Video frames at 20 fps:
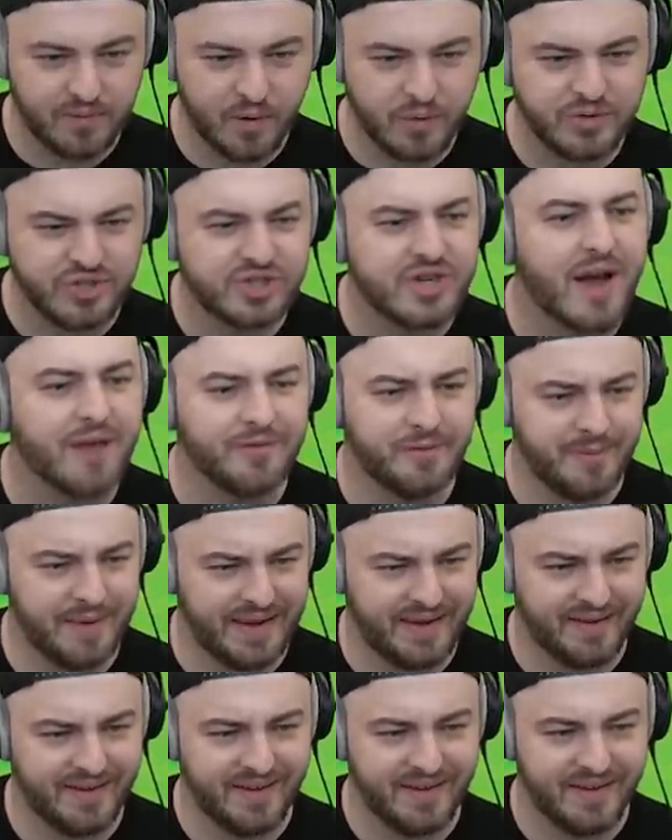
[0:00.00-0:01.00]
Who shoved
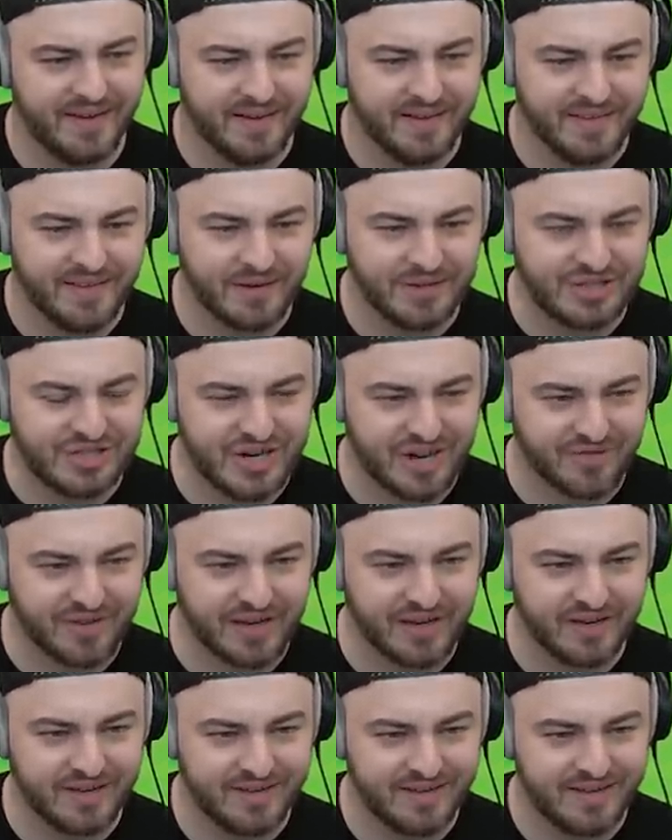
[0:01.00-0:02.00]
me? No
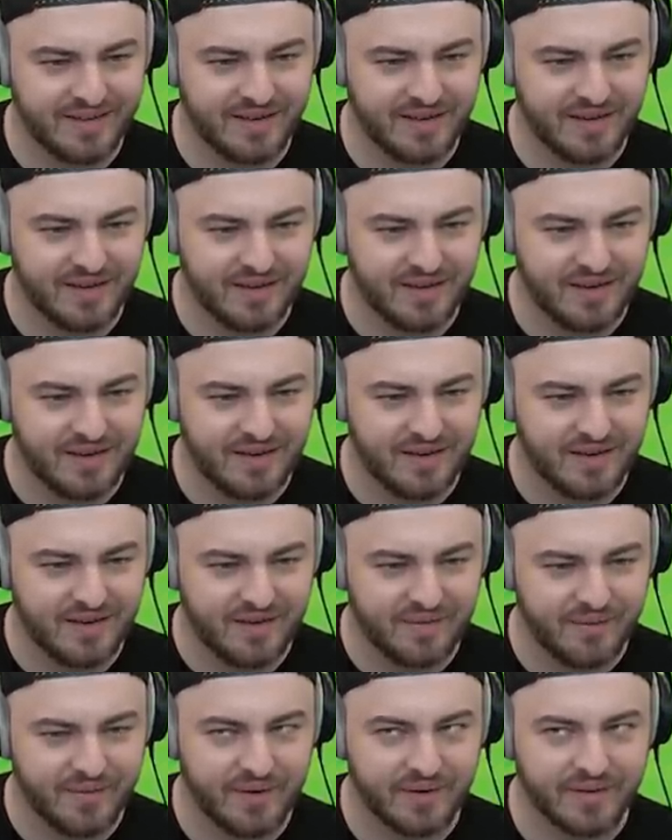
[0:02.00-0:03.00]
shoving.
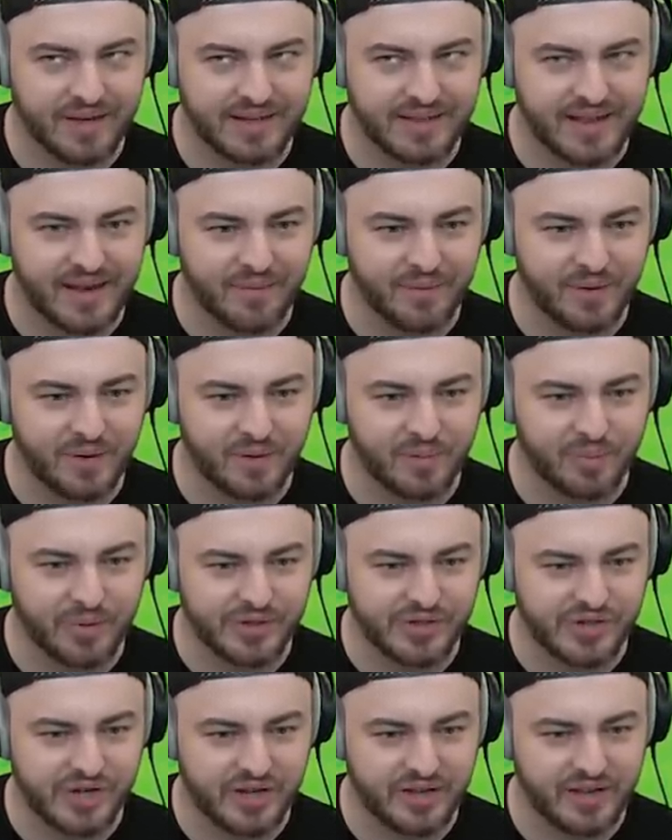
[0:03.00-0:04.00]
We don't like that. We don't
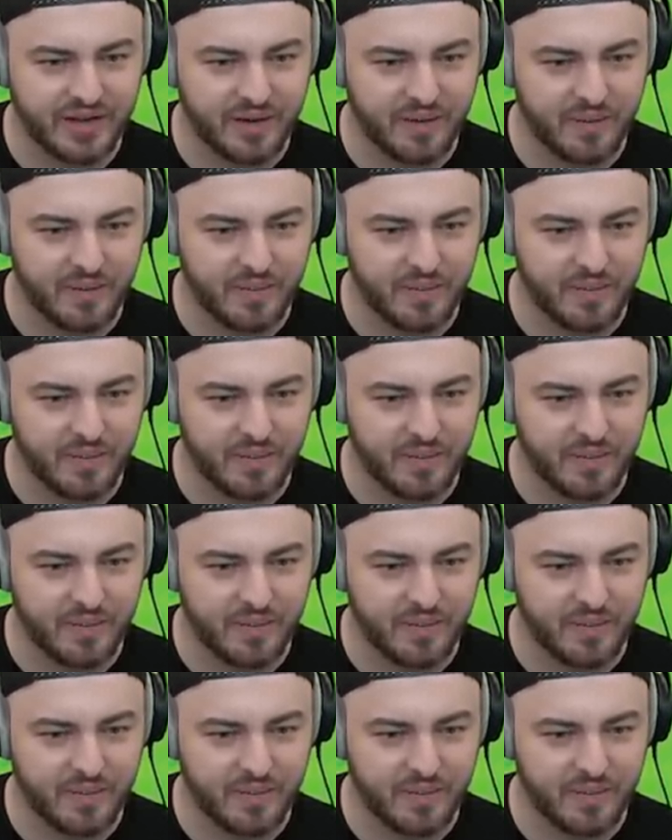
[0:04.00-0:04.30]
appreciate that.